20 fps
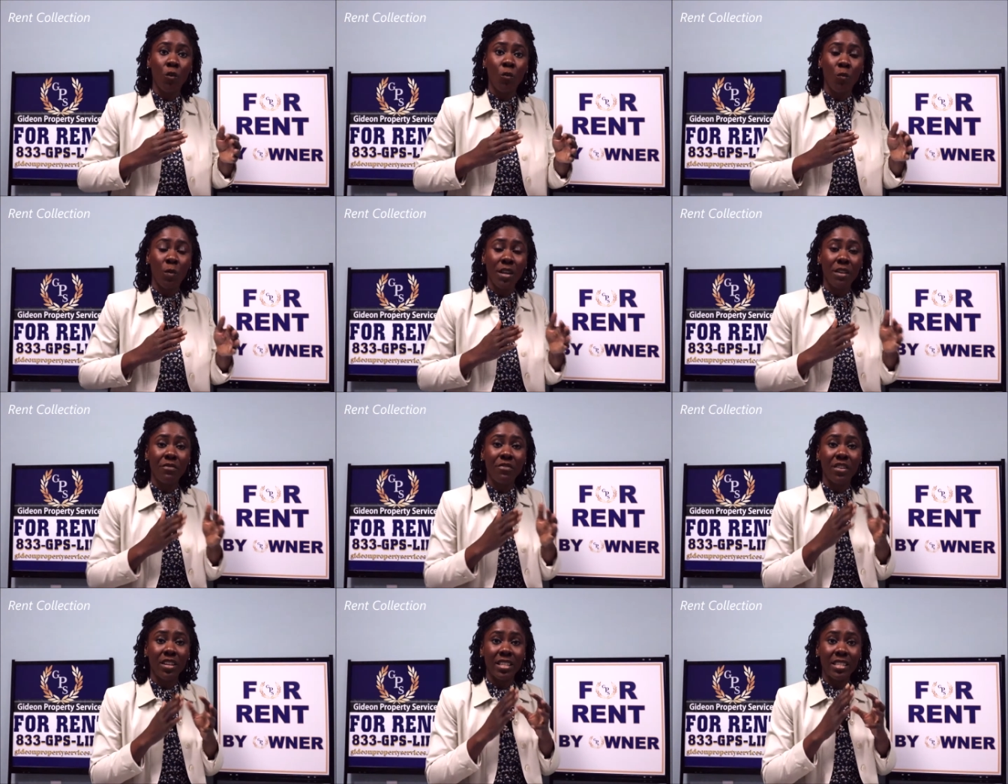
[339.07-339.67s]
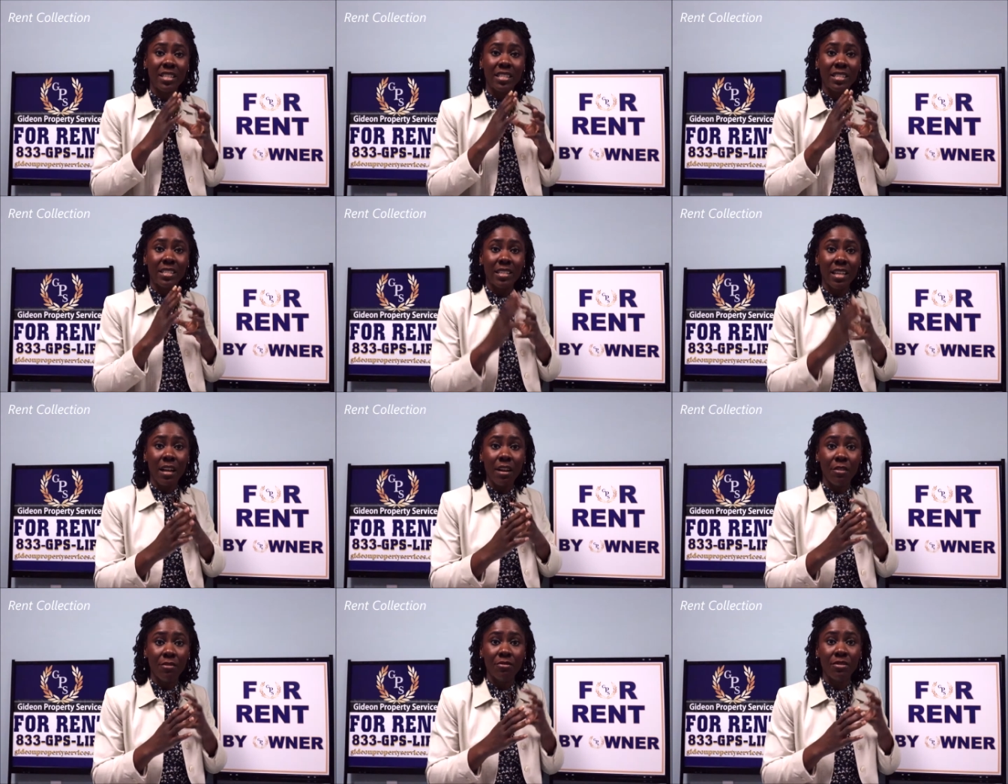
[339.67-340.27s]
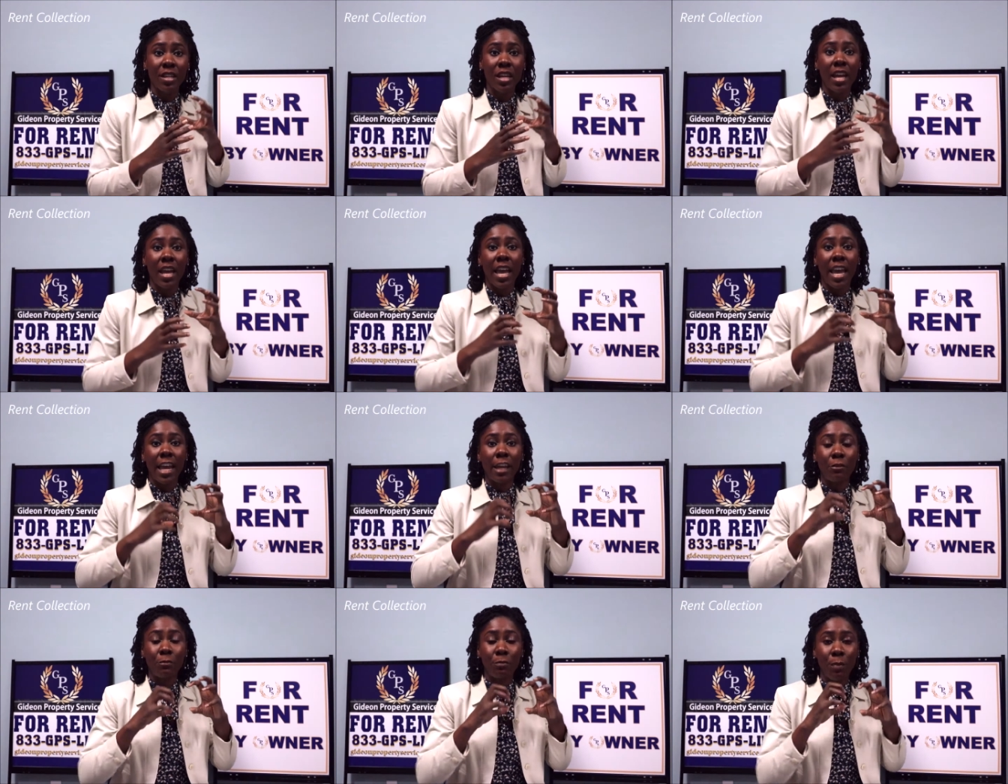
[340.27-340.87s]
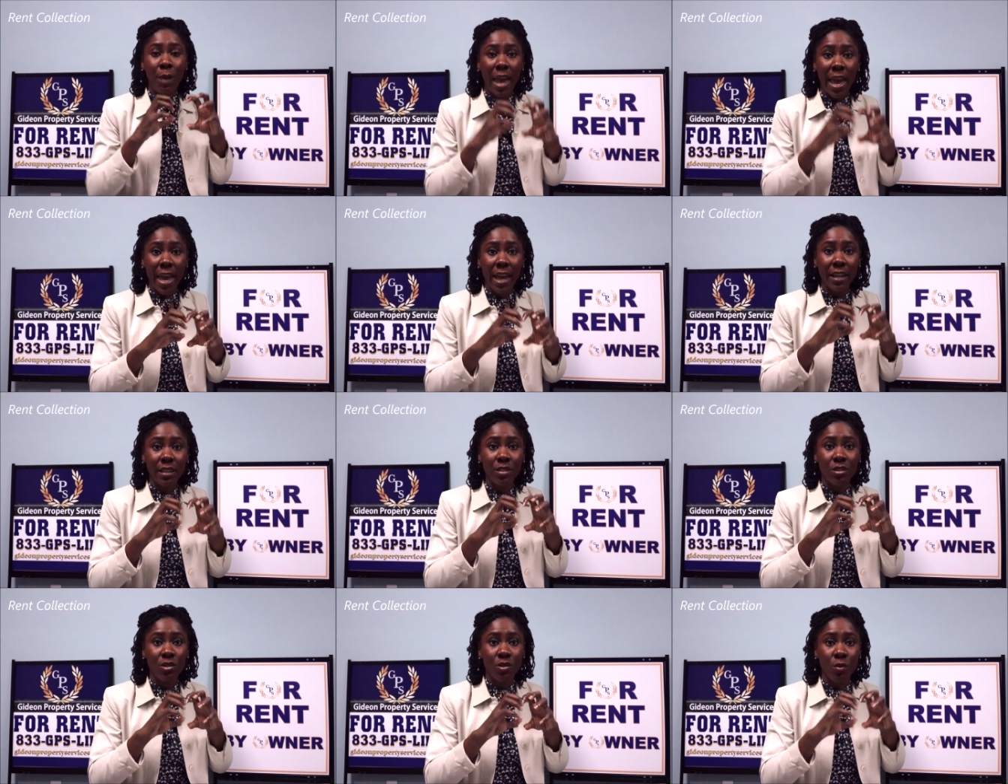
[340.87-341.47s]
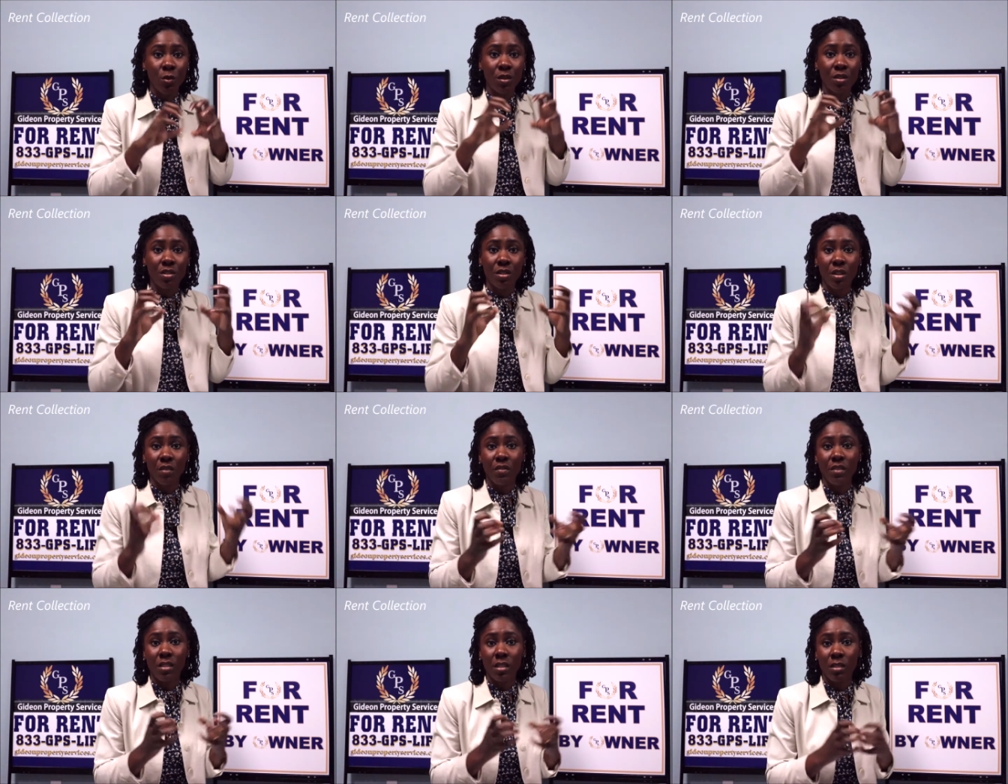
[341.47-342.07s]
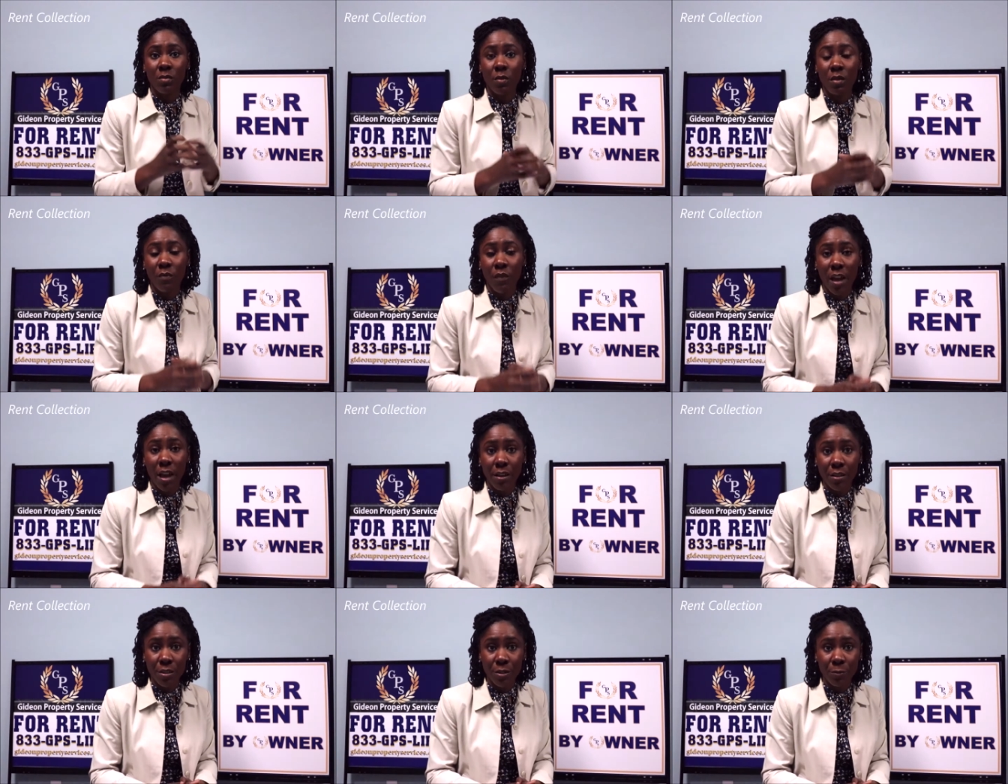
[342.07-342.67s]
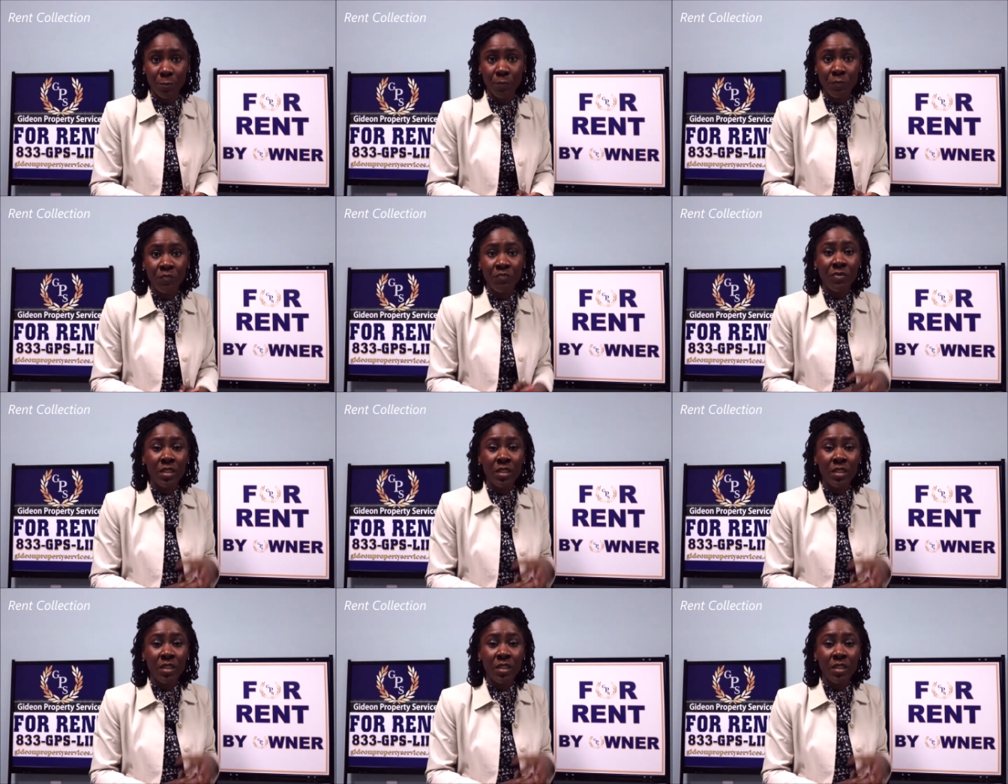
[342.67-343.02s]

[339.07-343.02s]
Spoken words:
we've stuffed and packed your services with value.